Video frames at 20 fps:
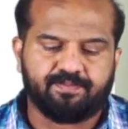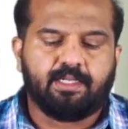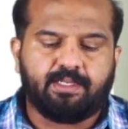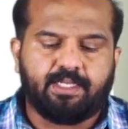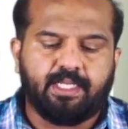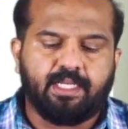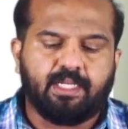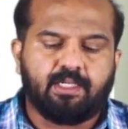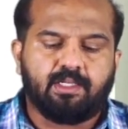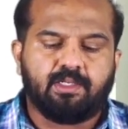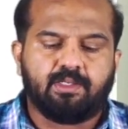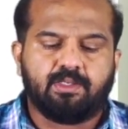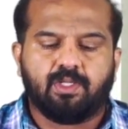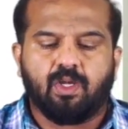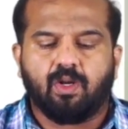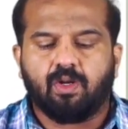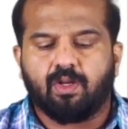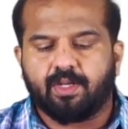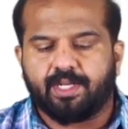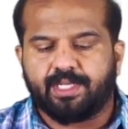Tic
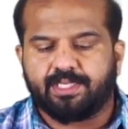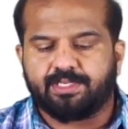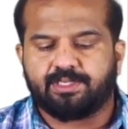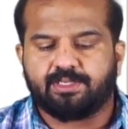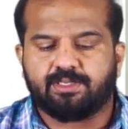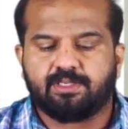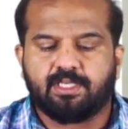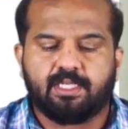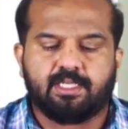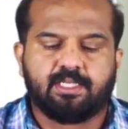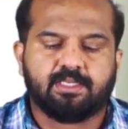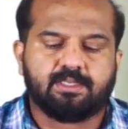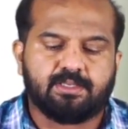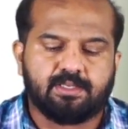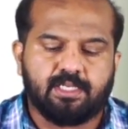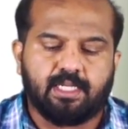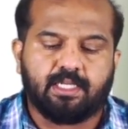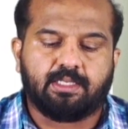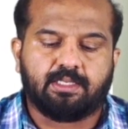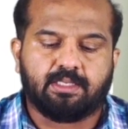dolorix, that is a